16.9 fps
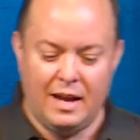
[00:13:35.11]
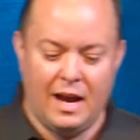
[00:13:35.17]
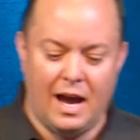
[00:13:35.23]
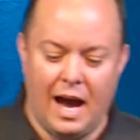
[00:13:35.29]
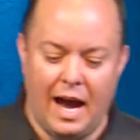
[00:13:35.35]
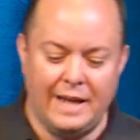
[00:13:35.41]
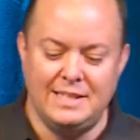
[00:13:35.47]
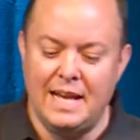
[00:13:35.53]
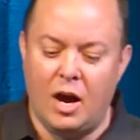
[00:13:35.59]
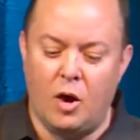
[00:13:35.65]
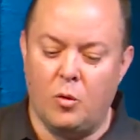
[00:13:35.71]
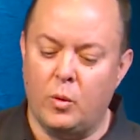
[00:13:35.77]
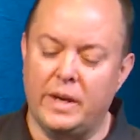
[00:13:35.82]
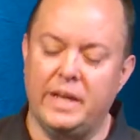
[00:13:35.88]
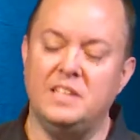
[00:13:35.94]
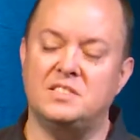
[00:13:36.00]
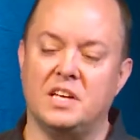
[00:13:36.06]
I doubt
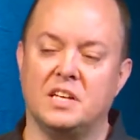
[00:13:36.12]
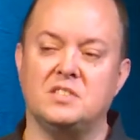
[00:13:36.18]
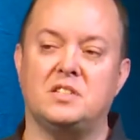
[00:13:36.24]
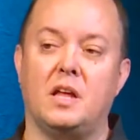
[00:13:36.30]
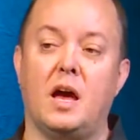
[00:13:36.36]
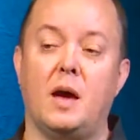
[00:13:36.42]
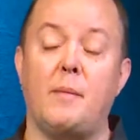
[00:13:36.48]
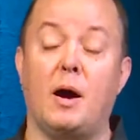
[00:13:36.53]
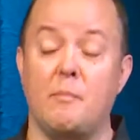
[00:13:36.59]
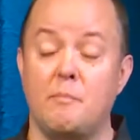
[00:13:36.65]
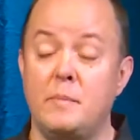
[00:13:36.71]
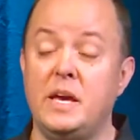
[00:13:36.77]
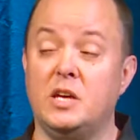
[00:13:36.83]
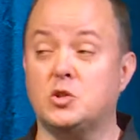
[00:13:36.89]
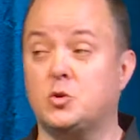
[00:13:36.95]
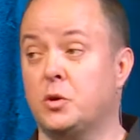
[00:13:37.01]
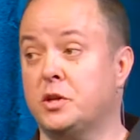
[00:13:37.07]
what he says about
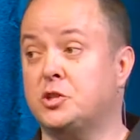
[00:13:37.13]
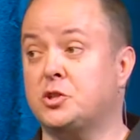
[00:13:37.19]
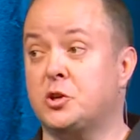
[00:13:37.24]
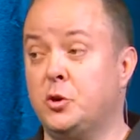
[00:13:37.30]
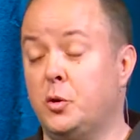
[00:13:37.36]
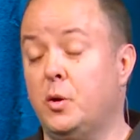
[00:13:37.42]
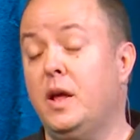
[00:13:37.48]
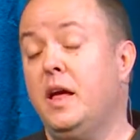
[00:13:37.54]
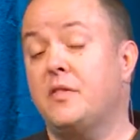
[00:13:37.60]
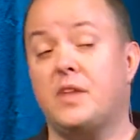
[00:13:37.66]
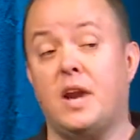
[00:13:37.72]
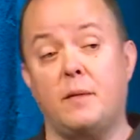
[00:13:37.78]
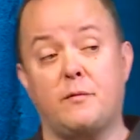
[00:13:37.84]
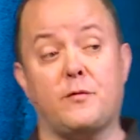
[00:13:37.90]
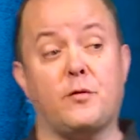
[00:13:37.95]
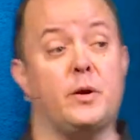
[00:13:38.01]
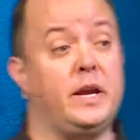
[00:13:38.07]
me is really true, that
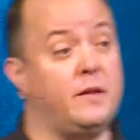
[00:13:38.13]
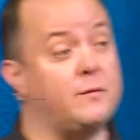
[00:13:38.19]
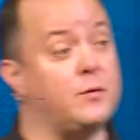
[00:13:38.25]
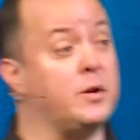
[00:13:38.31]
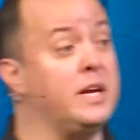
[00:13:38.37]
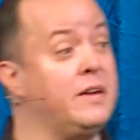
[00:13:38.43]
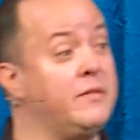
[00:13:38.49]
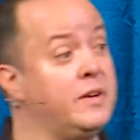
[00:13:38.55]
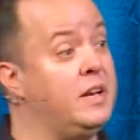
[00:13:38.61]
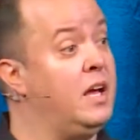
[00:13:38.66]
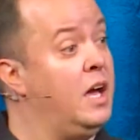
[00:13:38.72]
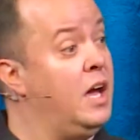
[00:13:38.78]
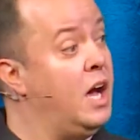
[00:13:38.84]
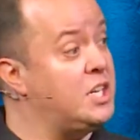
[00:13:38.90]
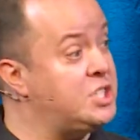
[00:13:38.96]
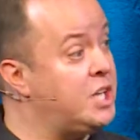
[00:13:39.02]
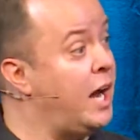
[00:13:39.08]
I'm free, forgiven,
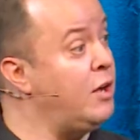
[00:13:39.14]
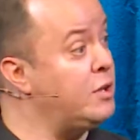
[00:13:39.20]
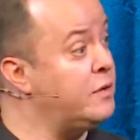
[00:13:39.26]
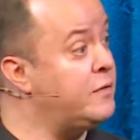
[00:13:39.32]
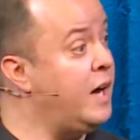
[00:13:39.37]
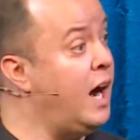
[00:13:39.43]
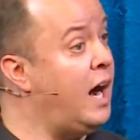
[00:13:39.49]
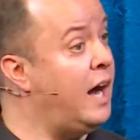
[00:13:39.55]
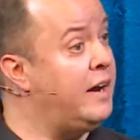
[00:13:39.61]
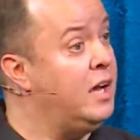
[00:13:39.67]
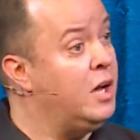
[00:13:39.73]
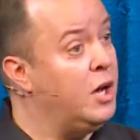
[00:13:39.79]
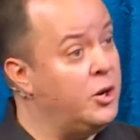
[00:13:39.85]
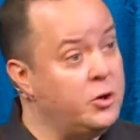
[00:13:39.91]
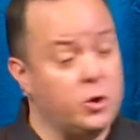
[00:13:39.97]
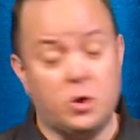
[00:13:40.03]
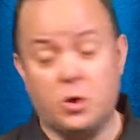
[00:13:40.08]
a child of God,
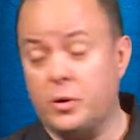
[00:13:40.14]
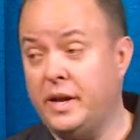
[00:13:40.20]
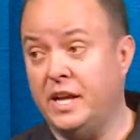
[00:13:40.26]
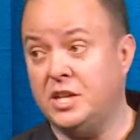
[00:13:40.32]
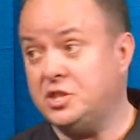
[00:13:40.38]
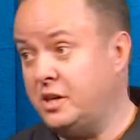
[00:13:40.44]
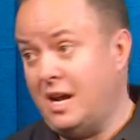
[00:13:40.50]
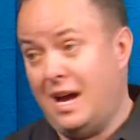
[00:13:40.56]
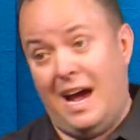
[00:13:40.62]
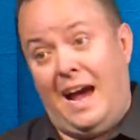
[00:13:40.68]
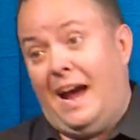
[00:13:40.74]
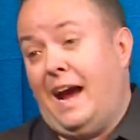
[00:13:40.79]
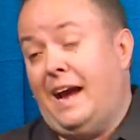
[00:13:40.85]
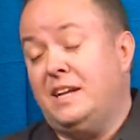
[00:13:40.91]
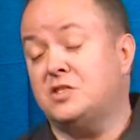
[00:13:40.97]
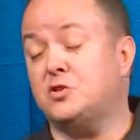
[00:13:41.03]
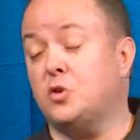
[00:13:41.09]
a new creation.
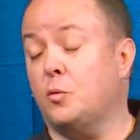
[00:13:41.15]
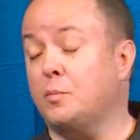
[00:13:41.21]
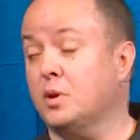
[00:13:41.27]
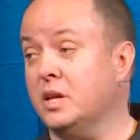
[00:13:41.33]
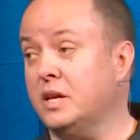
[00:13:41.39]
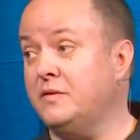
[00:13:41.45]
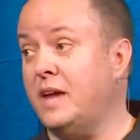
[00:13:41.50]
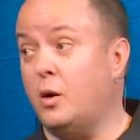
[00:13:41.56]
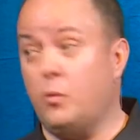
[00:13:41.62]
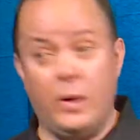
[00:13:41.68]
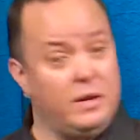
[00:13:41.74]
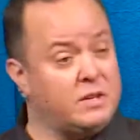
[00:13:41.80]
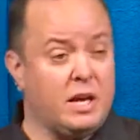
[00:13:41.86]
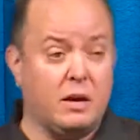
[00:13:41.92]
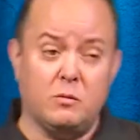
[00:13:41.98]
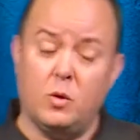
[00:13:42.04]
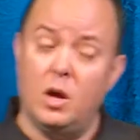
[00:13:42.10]
I just don't believe that.
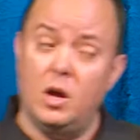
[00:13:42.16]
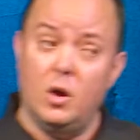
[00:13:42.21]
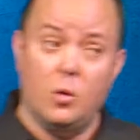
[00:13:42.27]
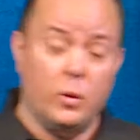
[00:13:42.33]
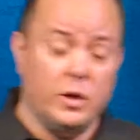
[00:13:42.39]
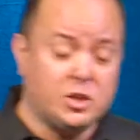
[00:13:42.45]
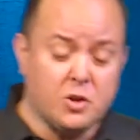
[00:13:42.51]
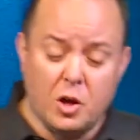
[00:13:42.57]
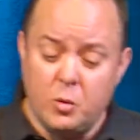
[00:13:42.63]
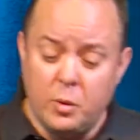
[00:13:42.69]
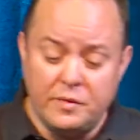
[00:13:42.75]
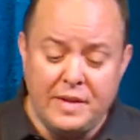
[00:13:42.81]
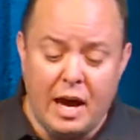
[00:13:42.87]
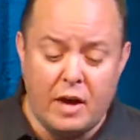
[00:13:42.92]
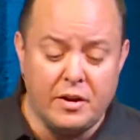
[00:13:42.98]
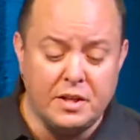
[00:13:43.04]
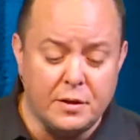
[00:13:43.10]
We struggle with
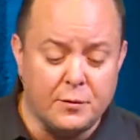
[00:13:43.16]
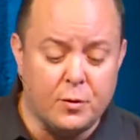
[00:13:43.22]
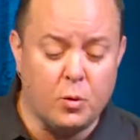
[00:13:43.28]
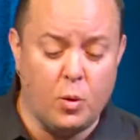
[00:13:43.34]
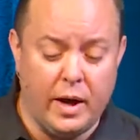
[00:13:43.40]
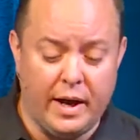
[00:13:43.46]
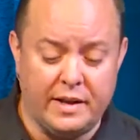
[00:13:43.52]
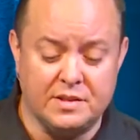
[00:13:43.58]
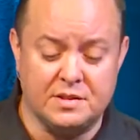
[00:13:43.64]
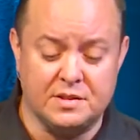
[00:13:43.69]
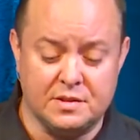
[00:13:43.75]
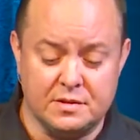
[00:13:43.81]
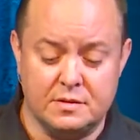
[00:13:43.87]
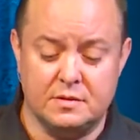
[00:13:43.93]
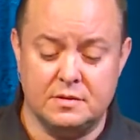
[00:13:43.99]
doubt in different ways.